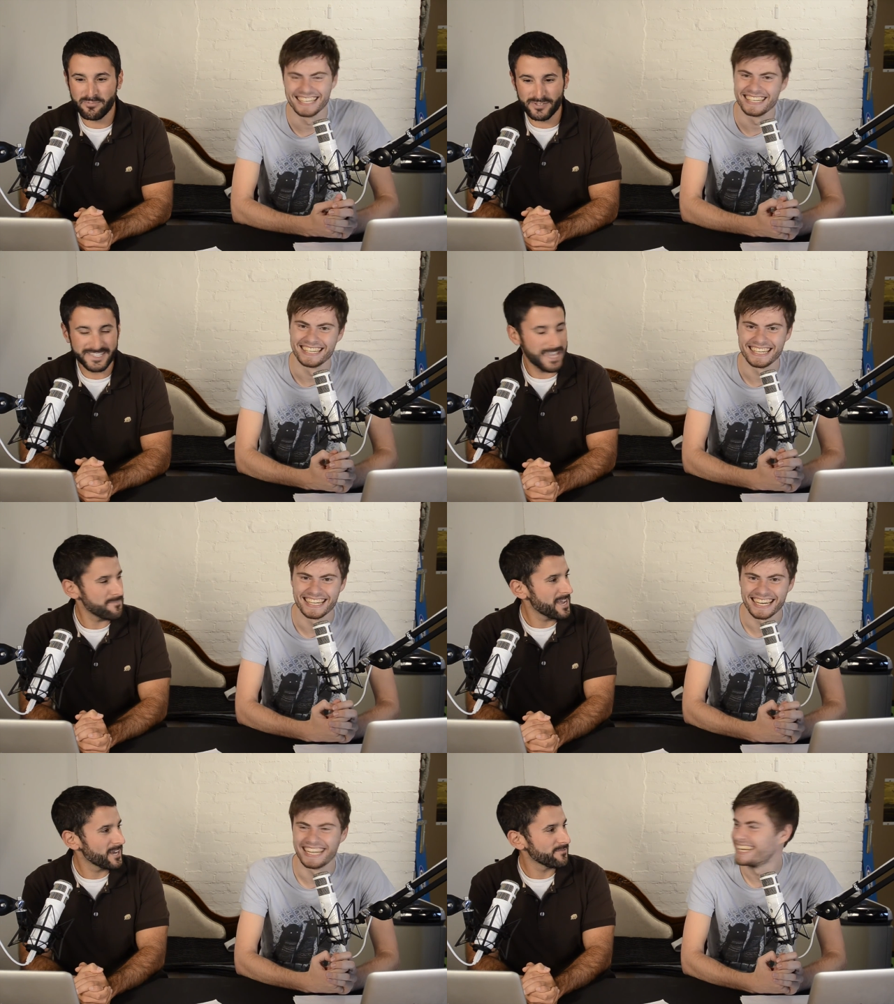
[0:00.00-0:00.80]
Speaker 1: Please get
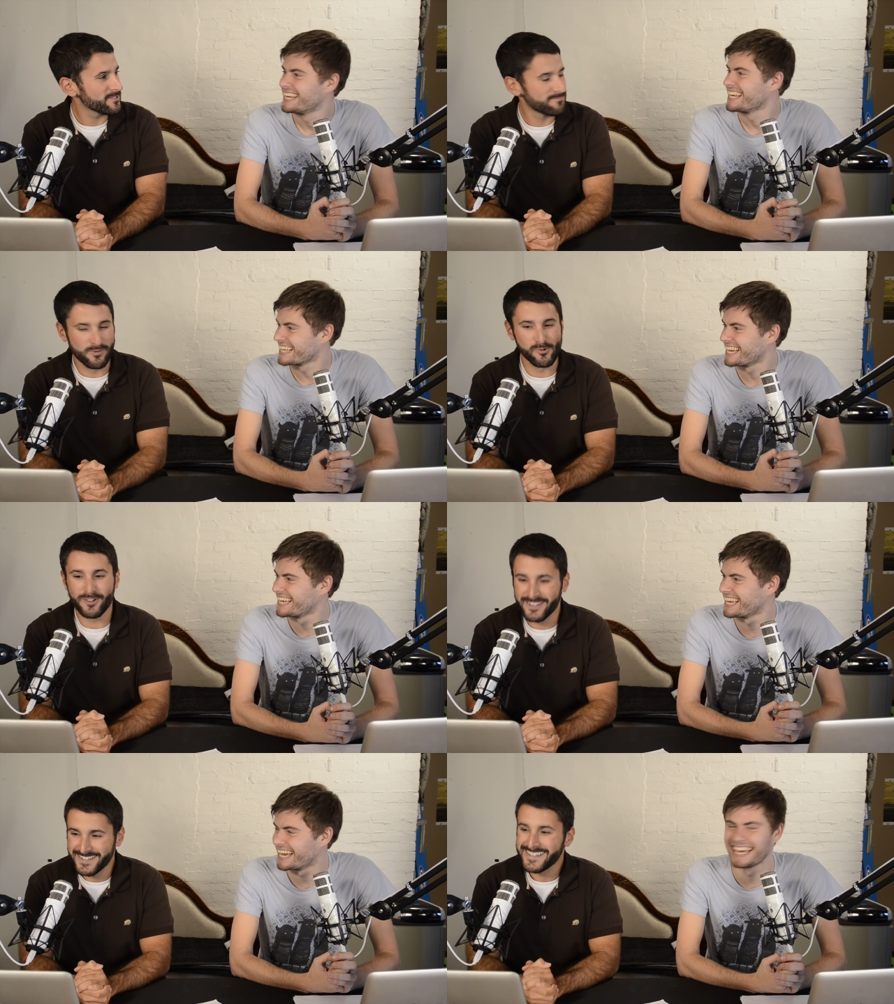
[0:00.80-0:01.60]
me out of this pool.
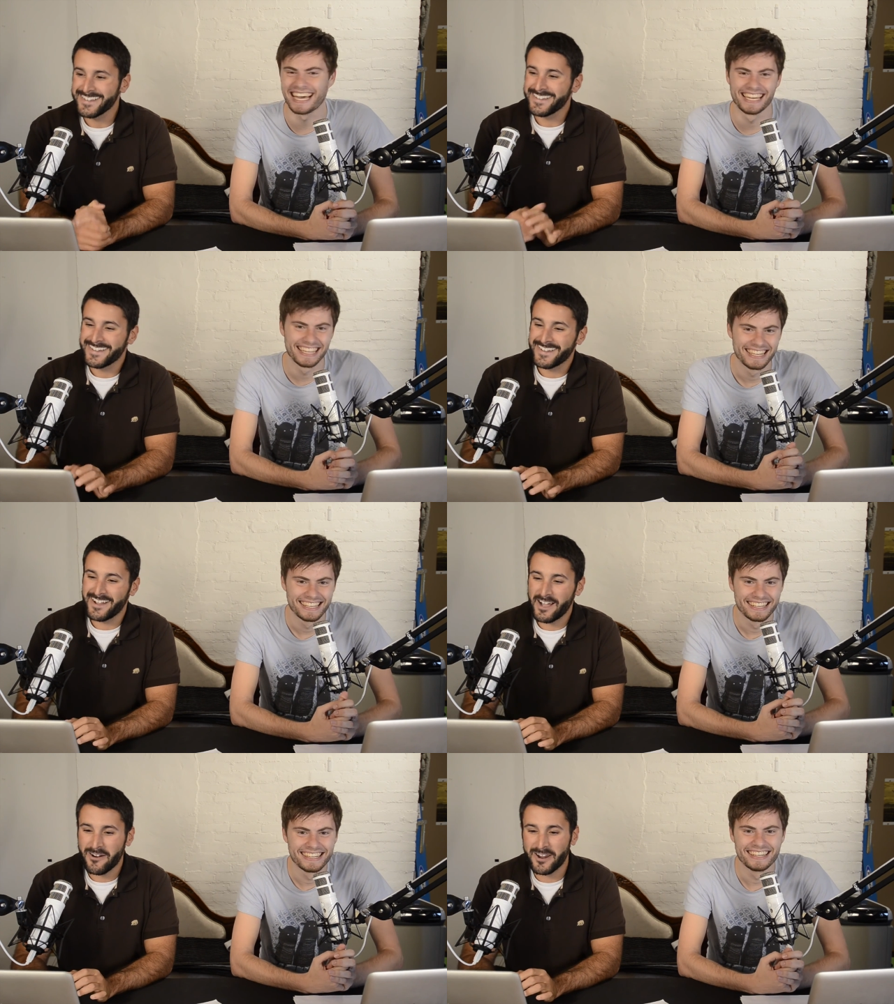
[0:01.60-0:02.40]
Yeah, yeah. Uh,
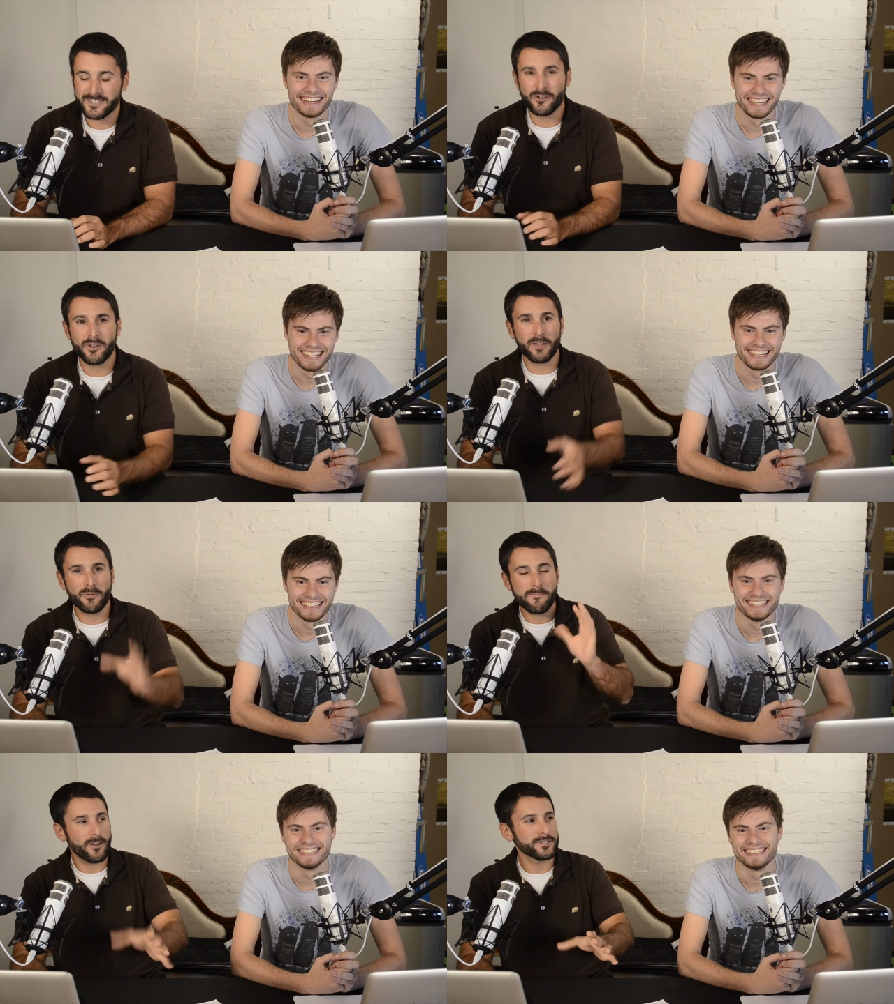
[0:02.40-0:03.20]
all right. So again,
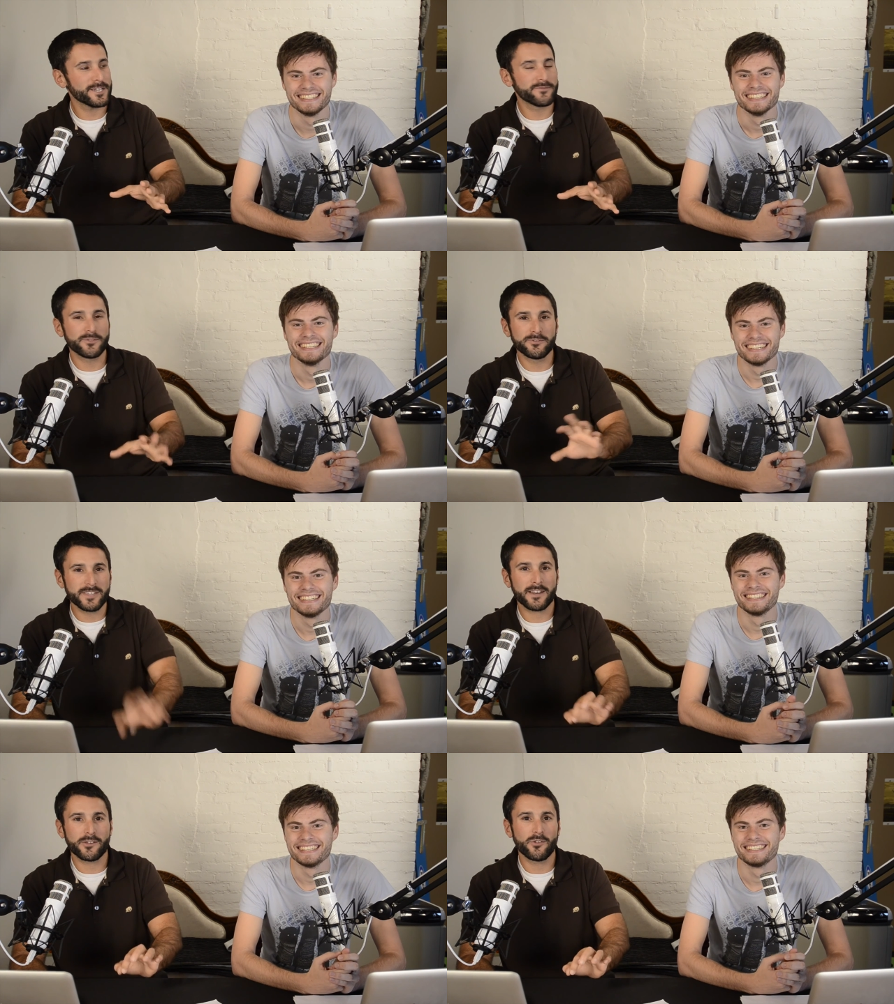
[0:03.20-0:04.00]
we apologize for a little
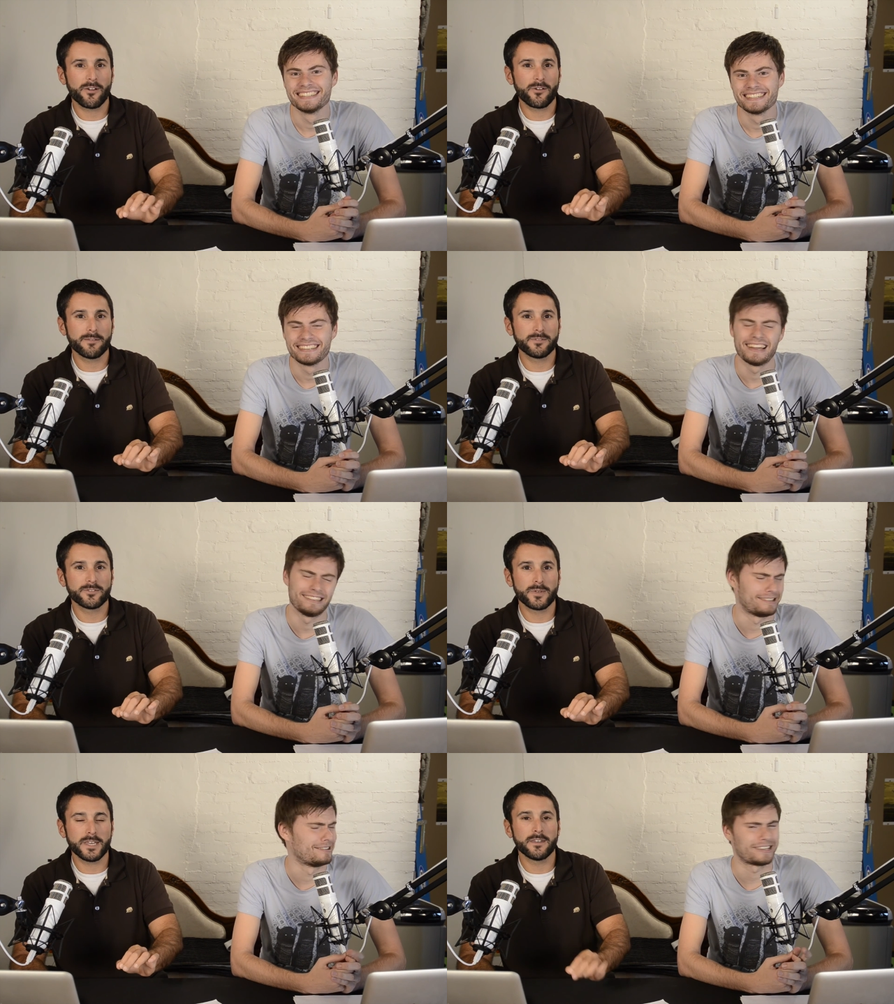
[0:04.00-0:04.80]
technical error in
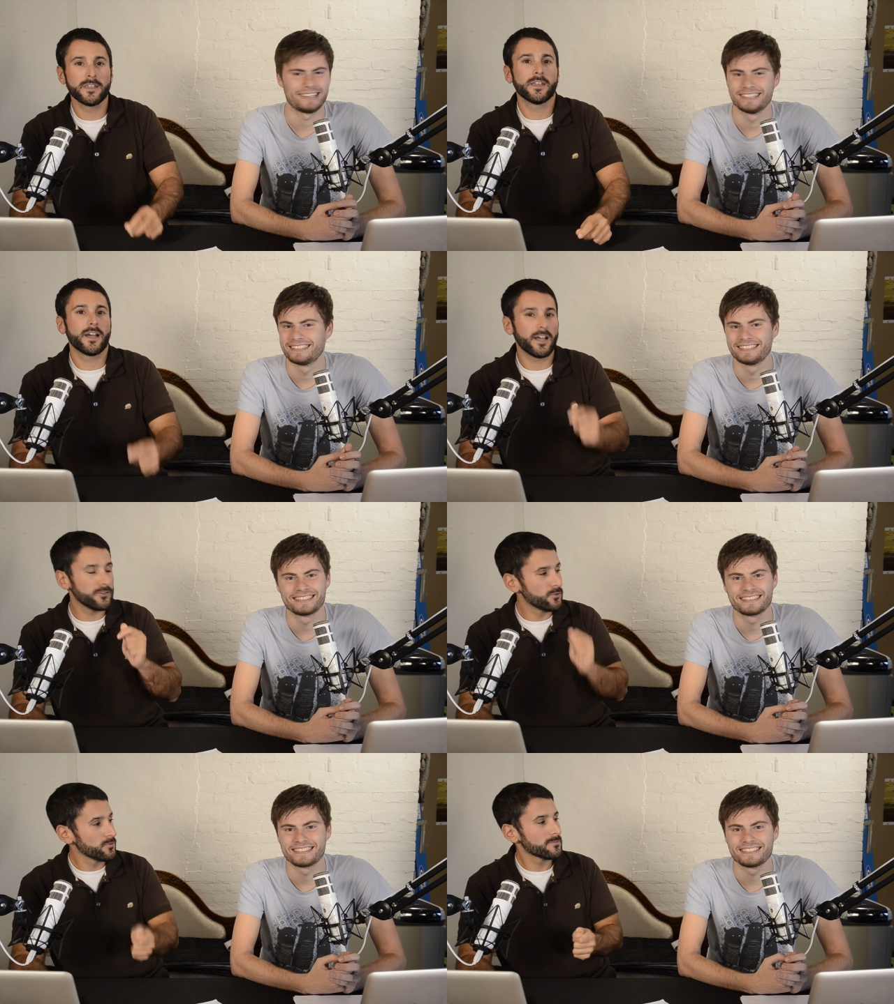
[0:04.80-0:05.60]
between. Uh,
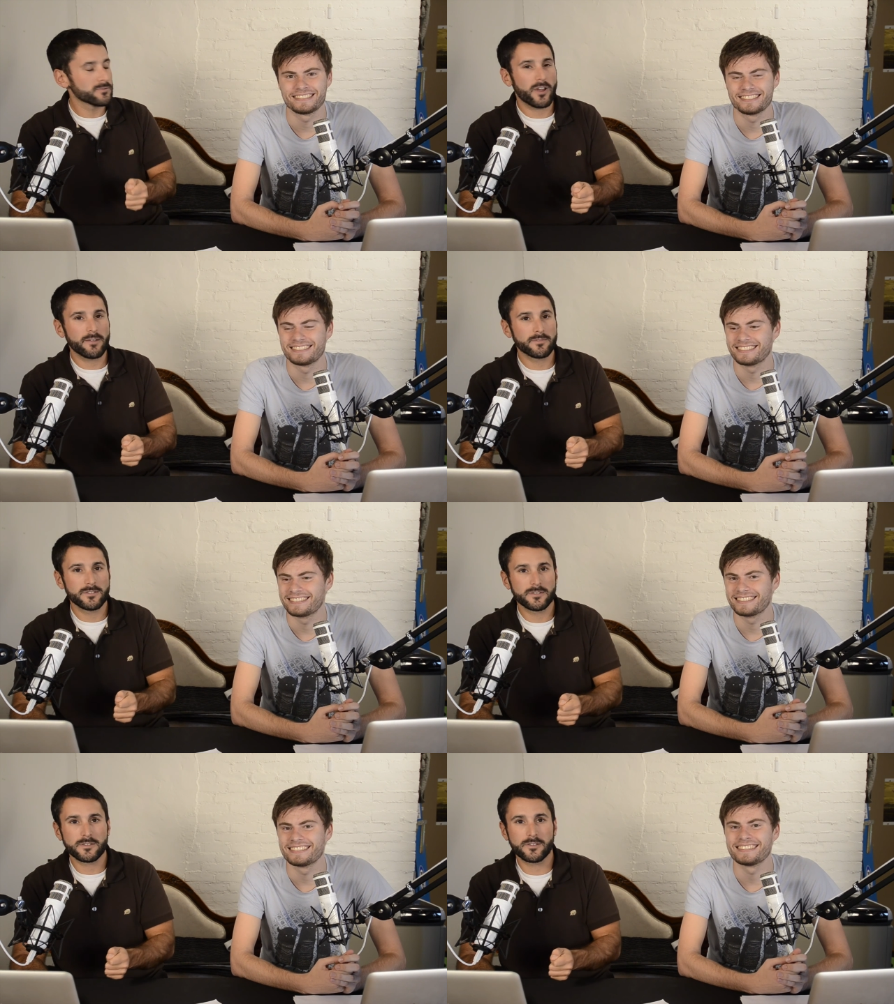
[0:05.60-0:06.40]
do subscribe to
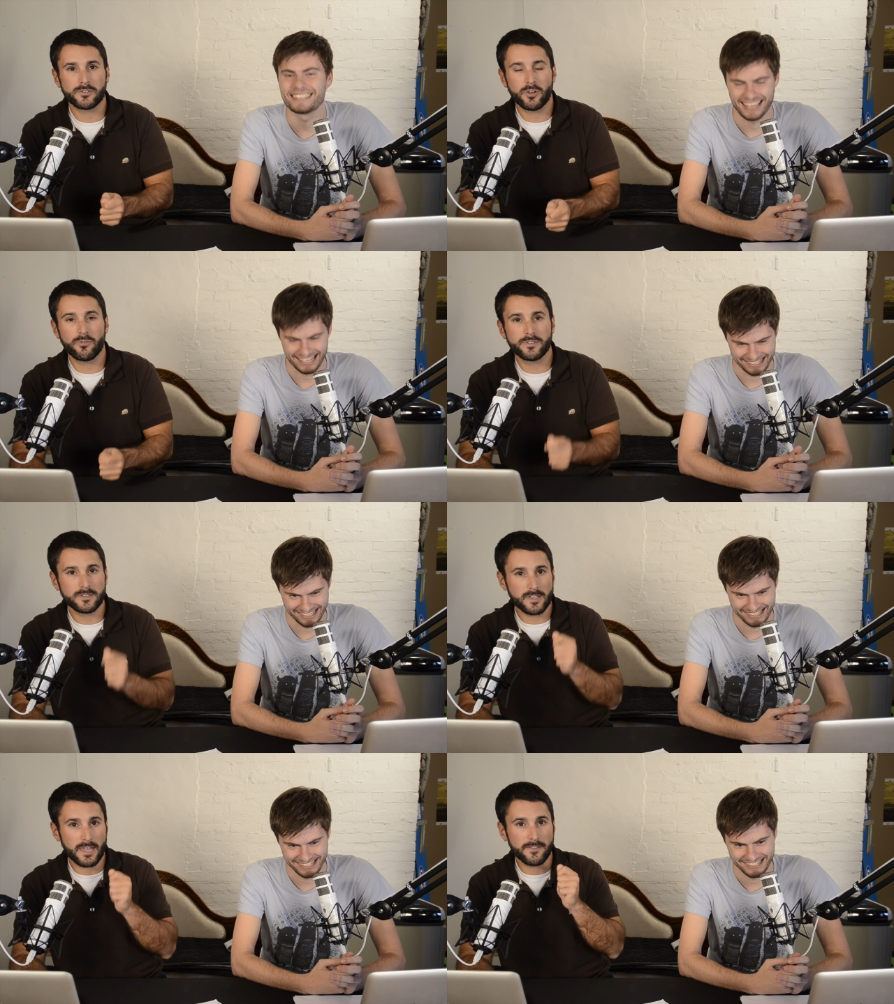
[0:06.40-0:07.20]
this show. This
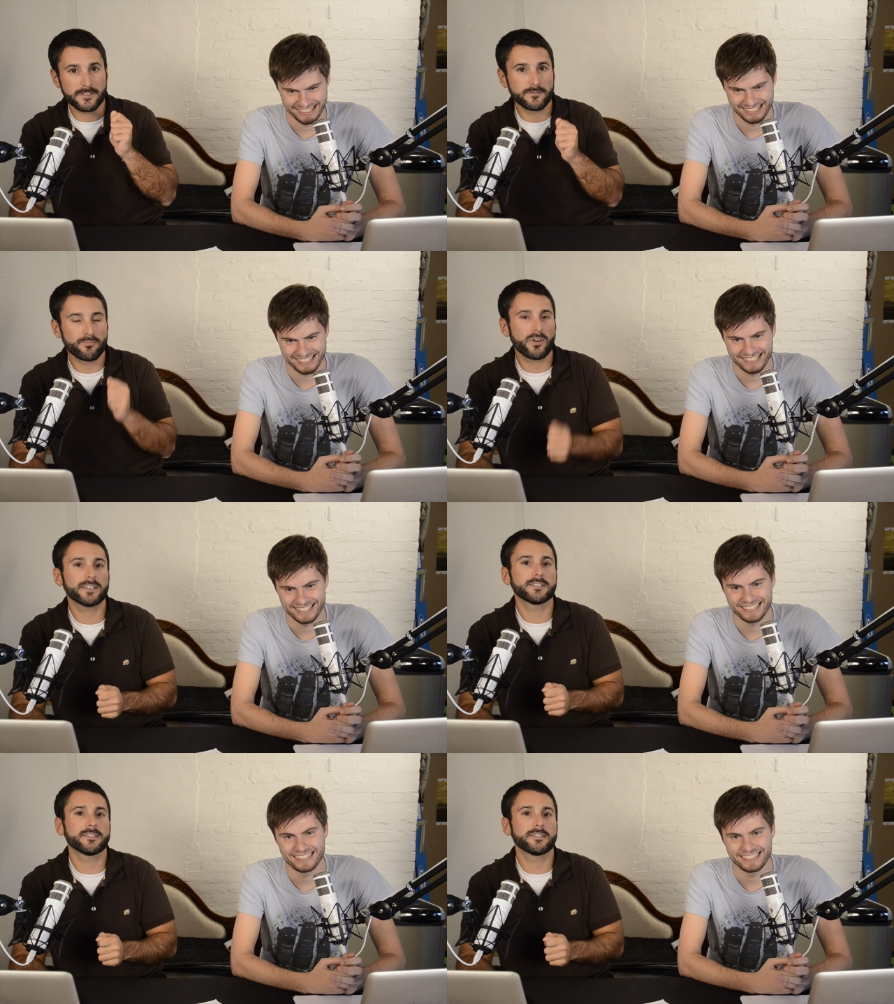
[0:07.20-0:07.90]
is again, this is press